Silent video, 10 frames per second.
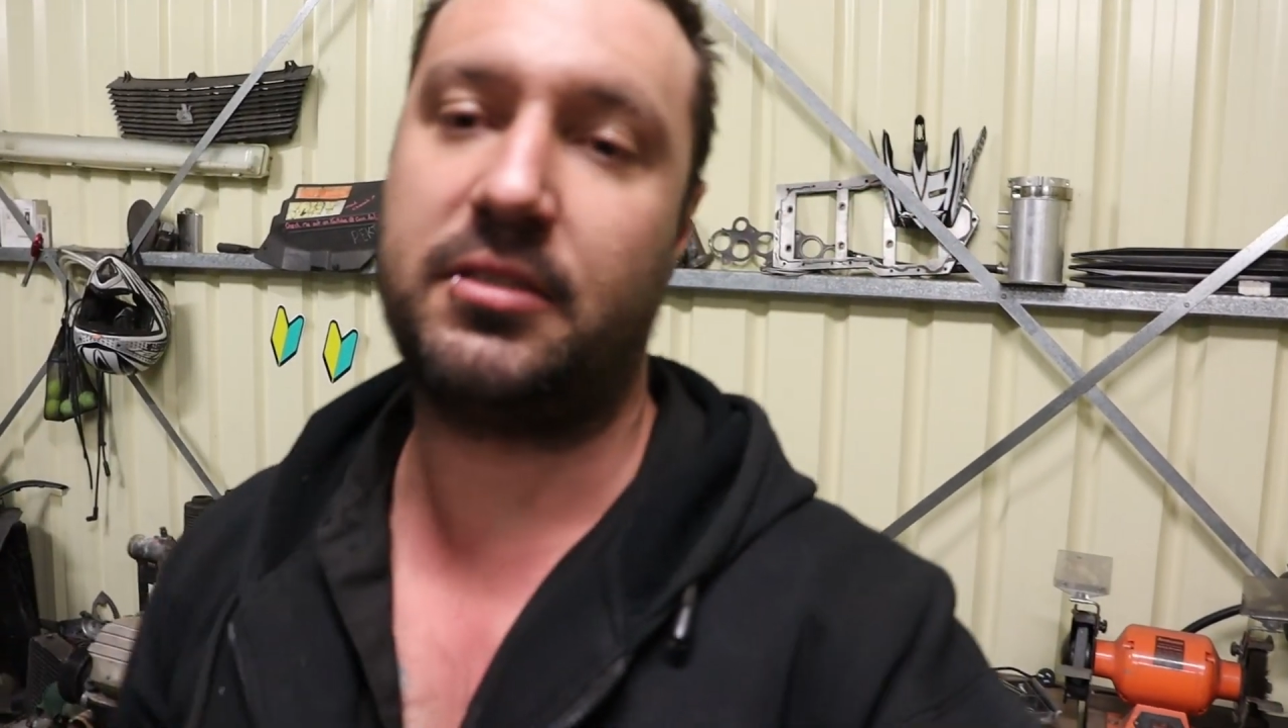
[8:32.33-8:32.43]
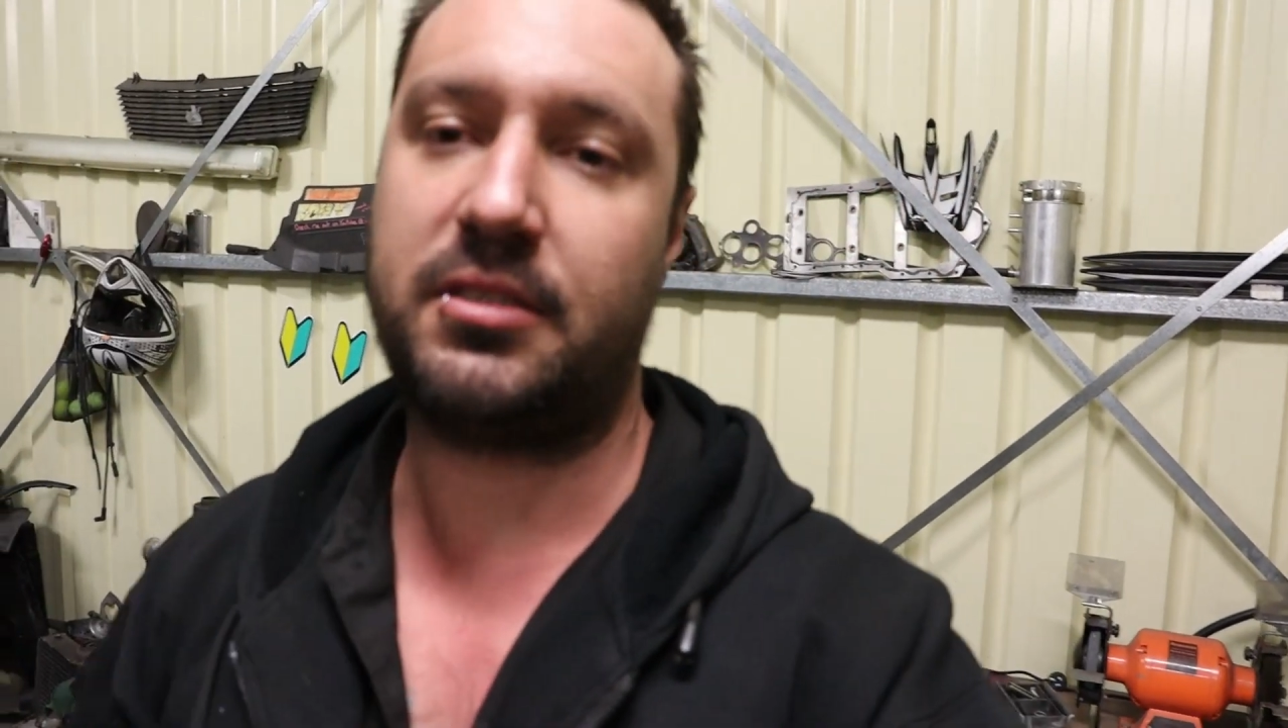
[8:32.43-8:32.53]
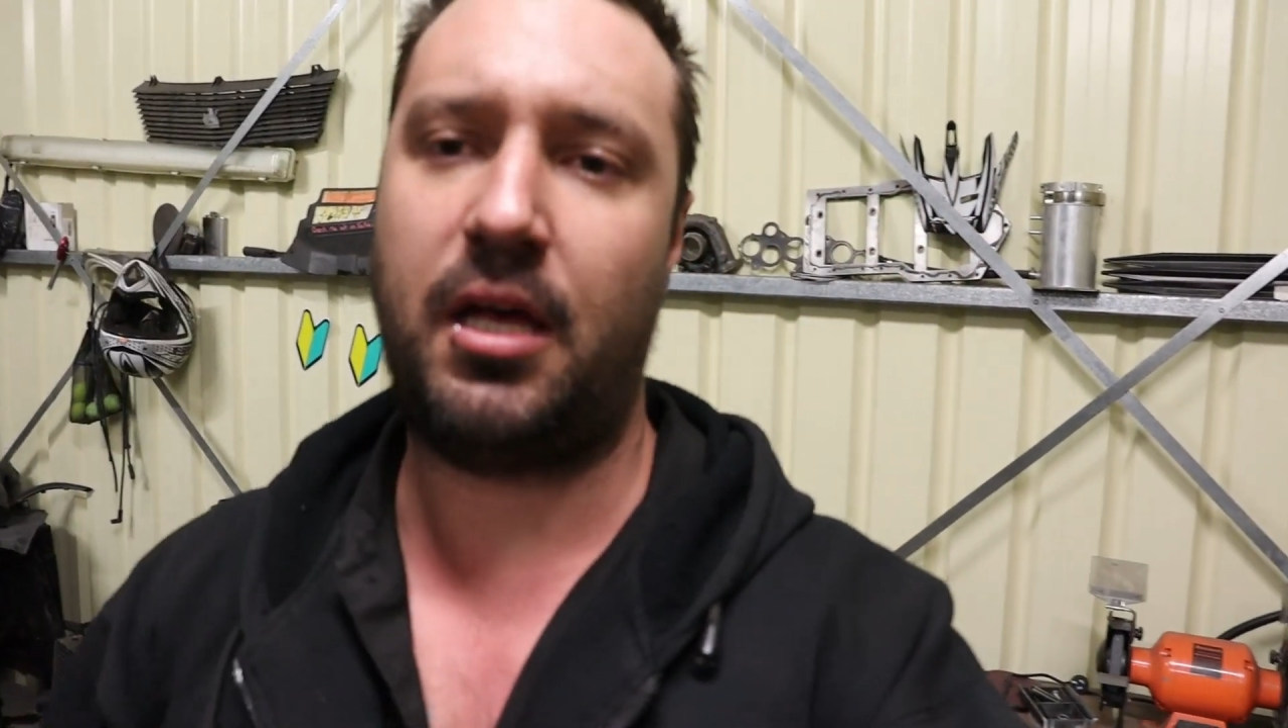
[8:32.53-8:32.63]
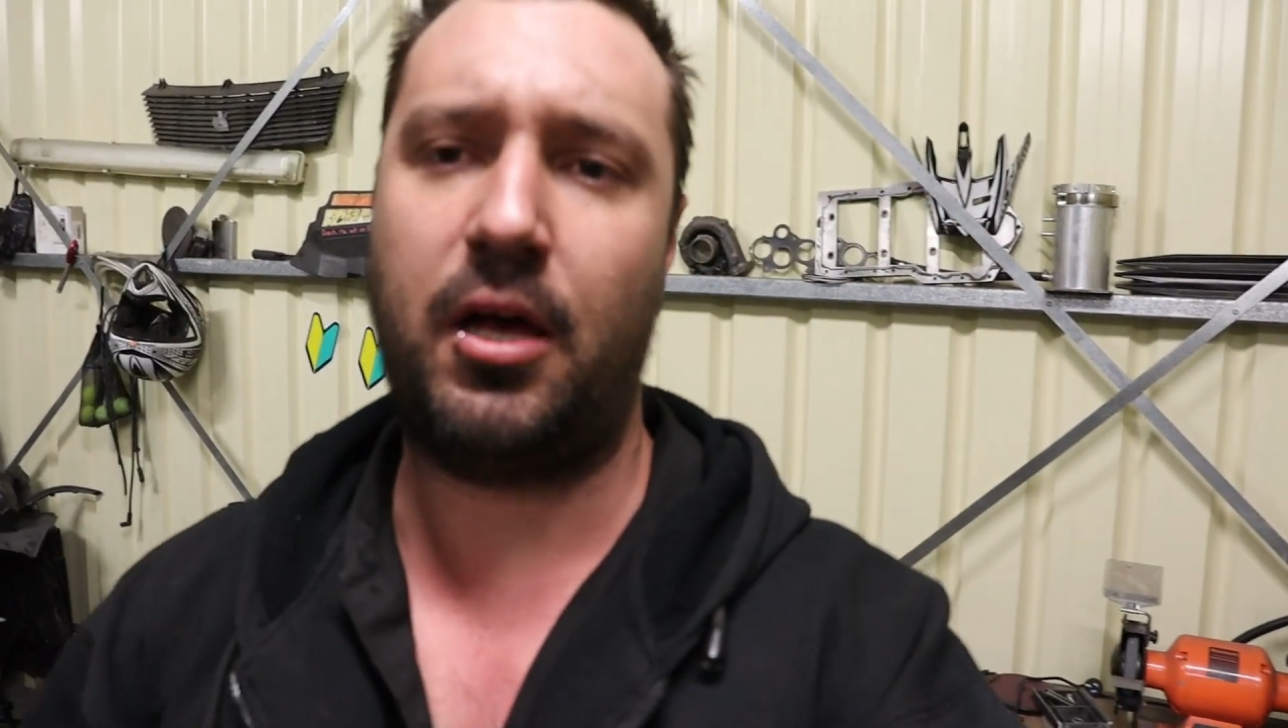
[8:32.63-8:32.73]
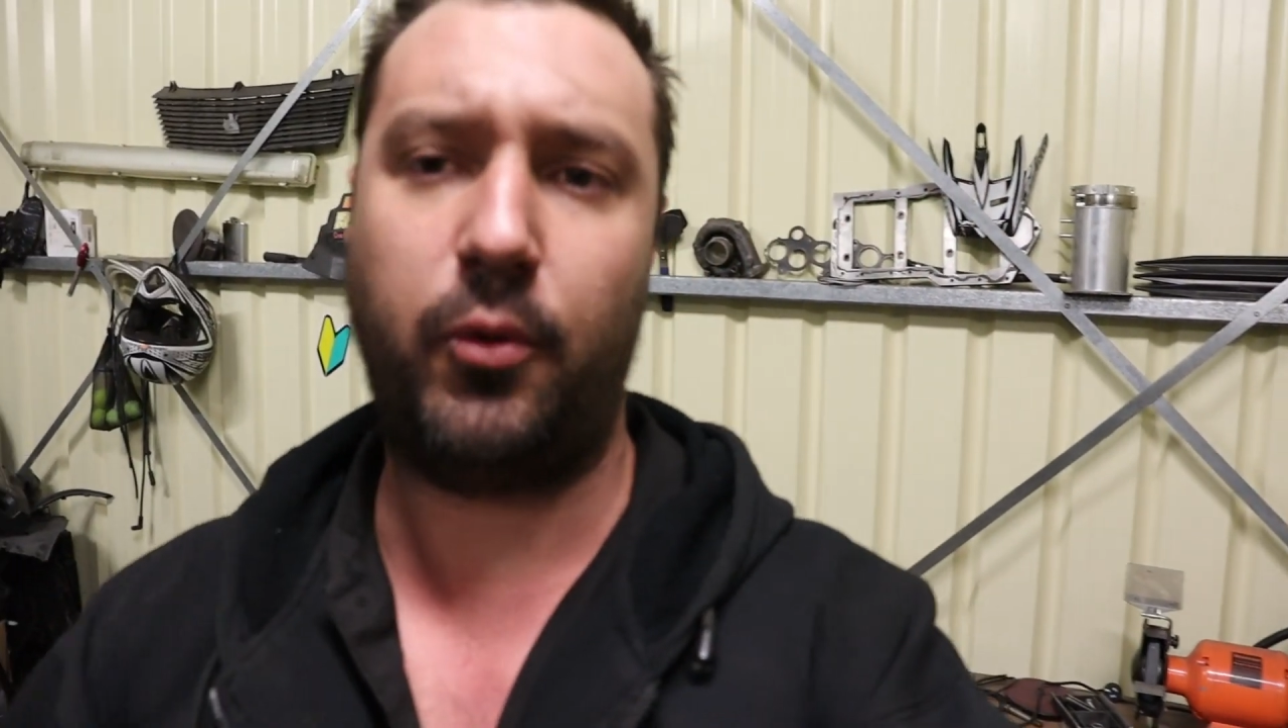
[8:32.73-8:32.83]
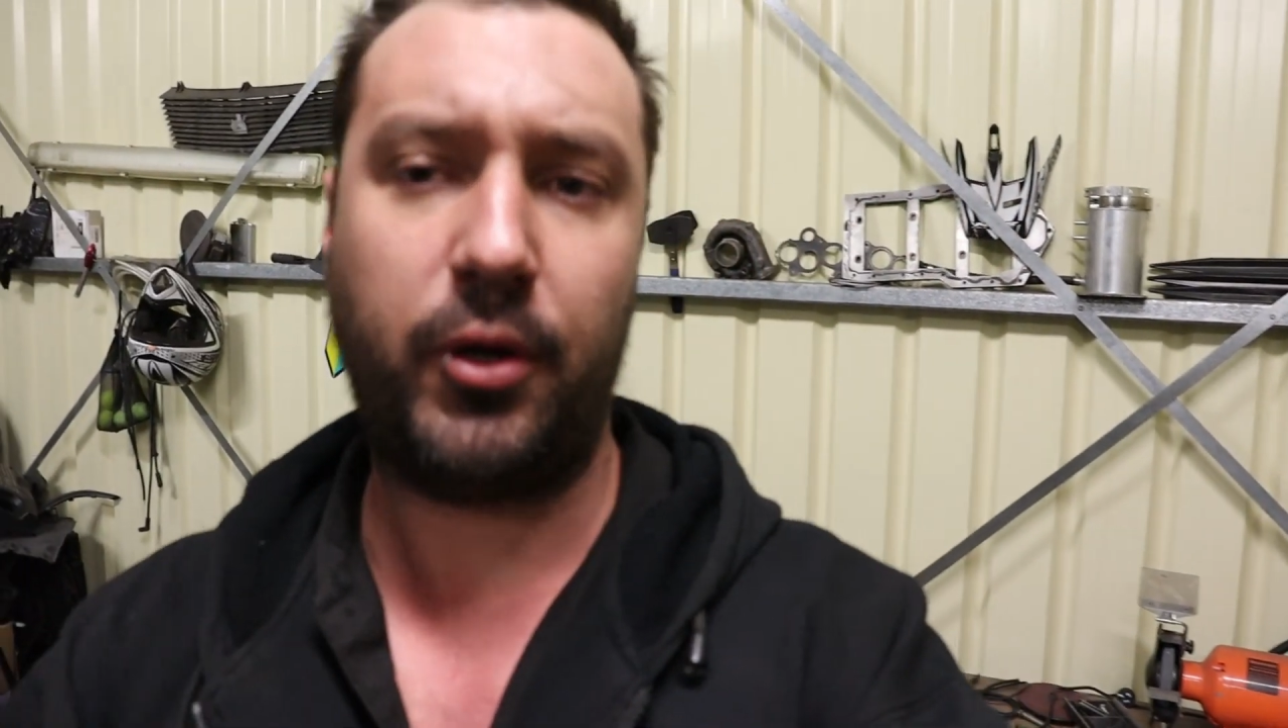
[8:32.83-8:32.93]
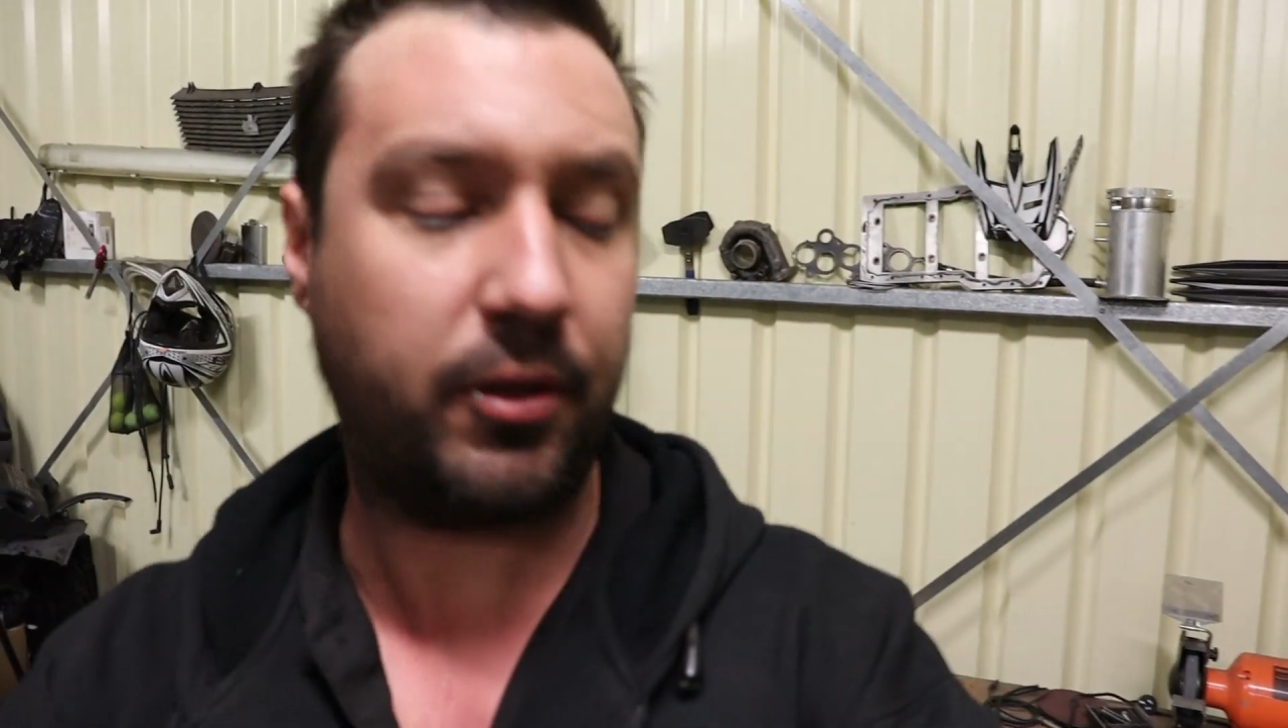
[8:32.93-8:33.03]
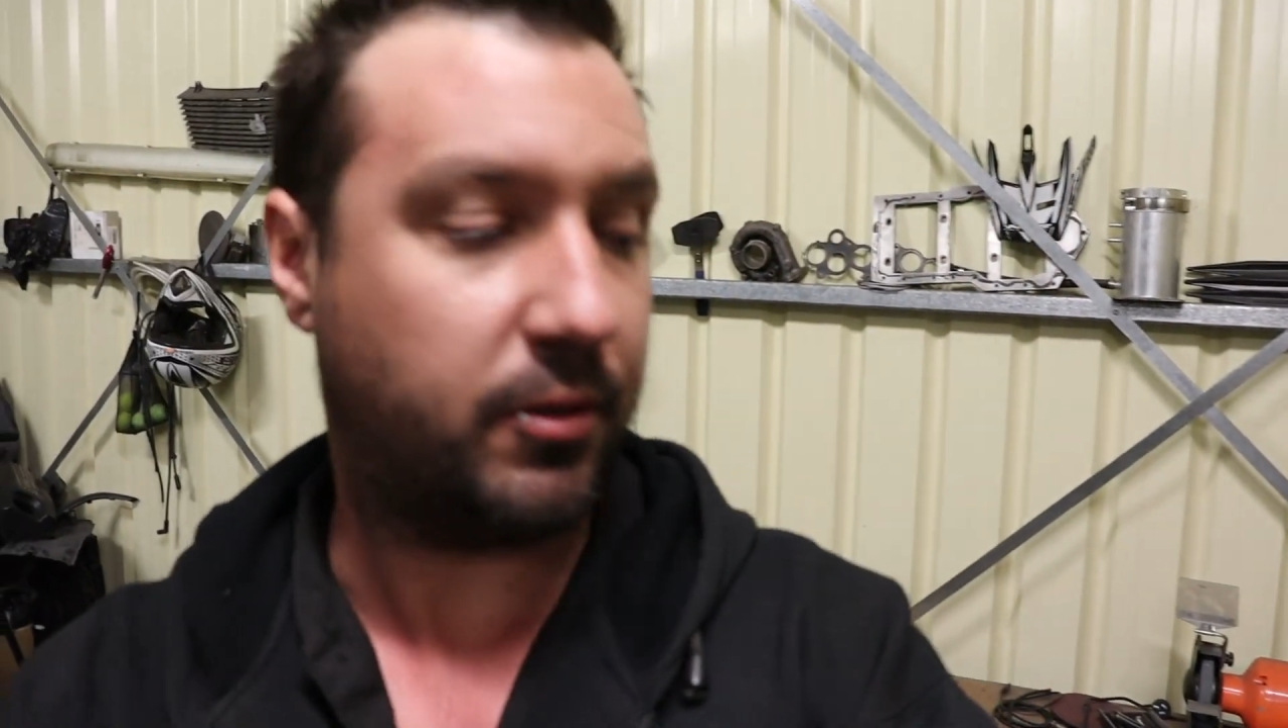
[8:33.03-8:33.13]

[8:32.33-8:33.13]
start working